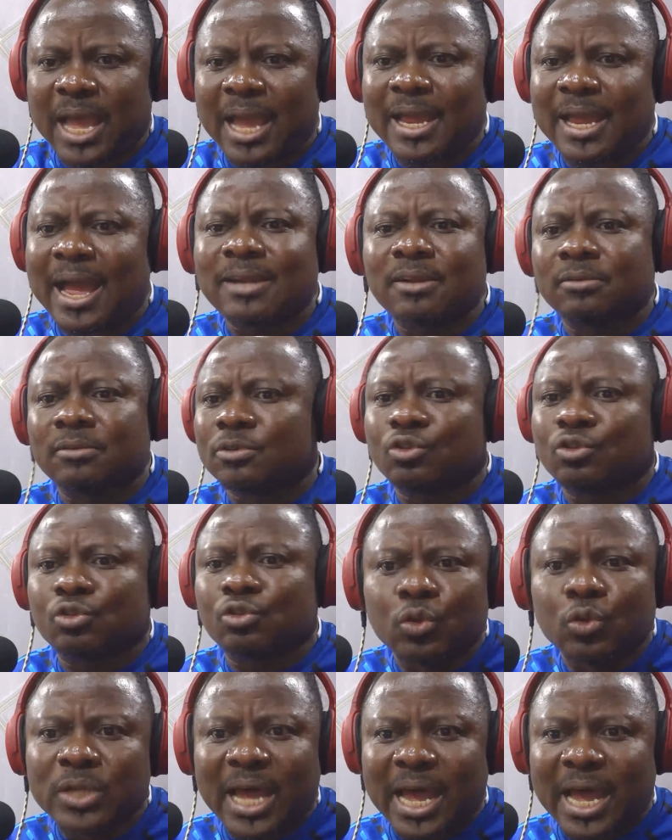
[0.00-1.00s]
I don't
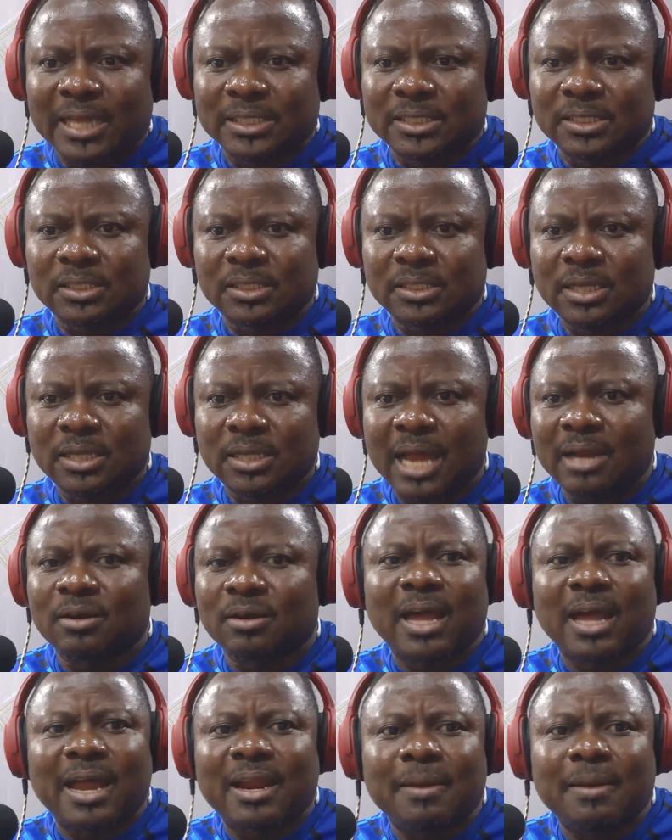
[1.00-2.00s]
do that. I
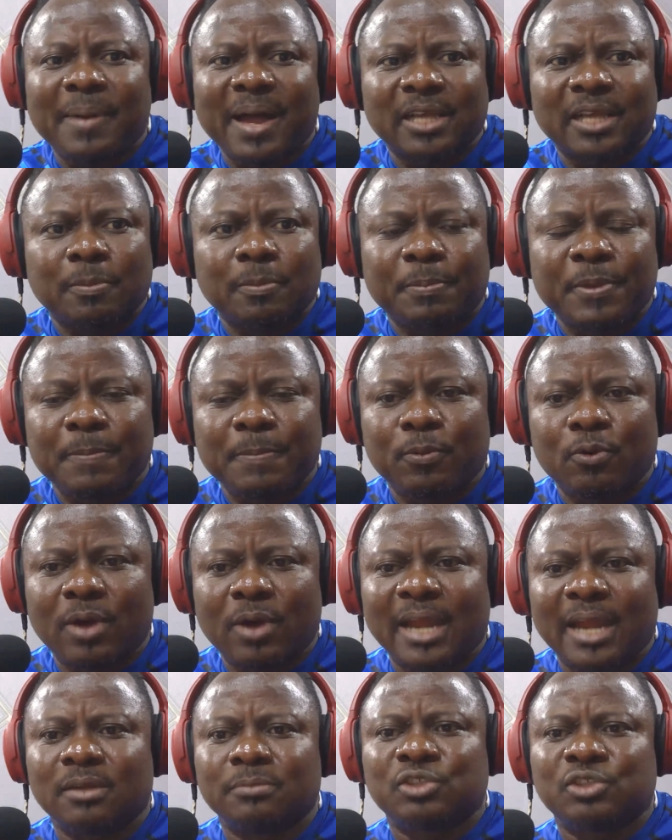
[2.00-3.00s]
don't carry bags of people.
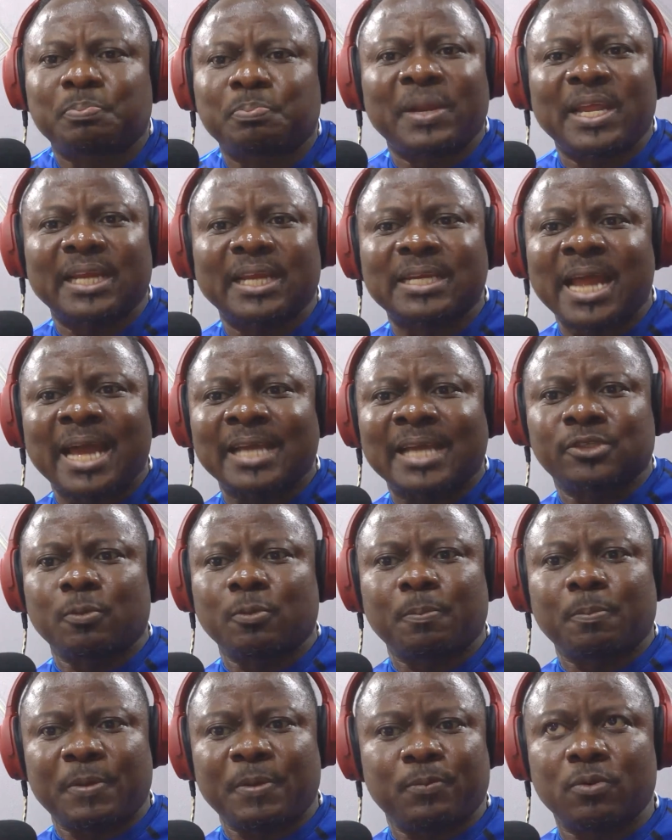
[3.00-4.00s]
I don't play nice to
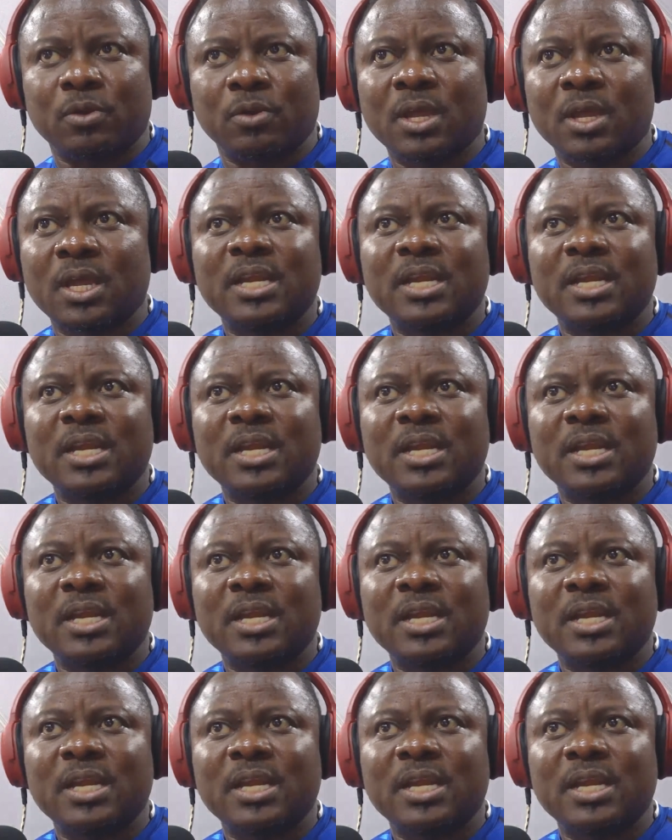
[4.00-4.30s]
people.